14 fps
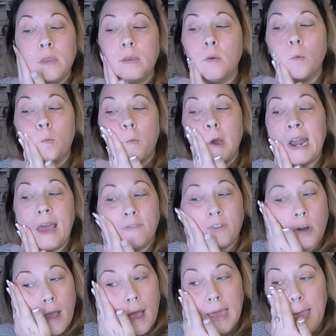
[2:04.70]

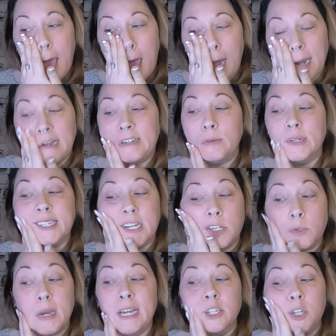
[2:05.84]
Whenever I get into a
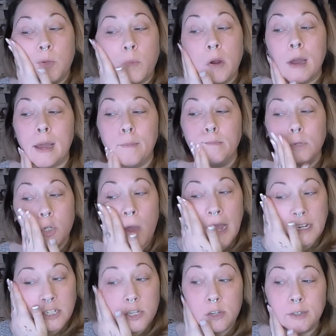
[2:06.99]
situation where I'm
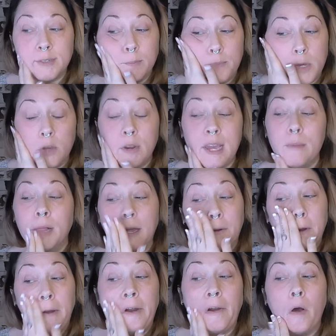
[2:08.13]
trying to use a beauty
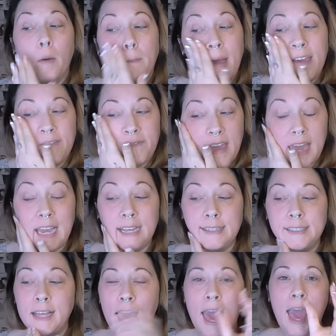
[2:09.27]
blender on my face
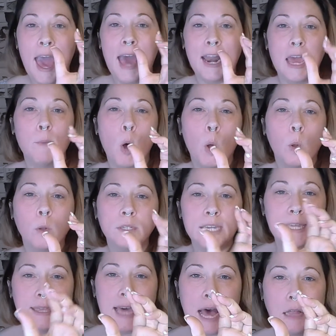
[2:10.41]
and I'm
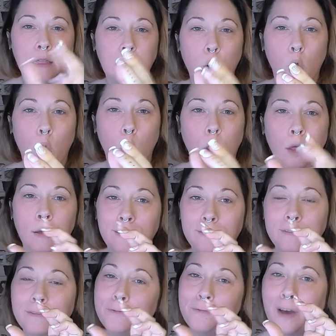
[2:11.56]
holding that little
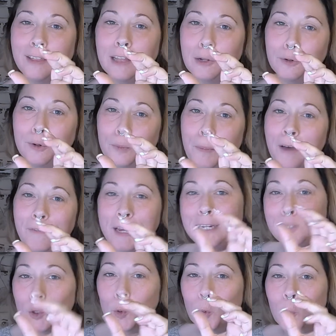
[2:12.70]
fun little puffy
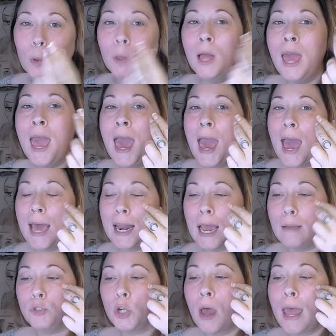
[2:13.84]
tool and
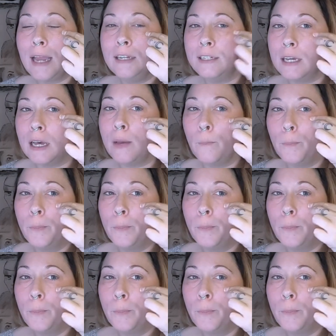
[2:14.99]
I'm trying to,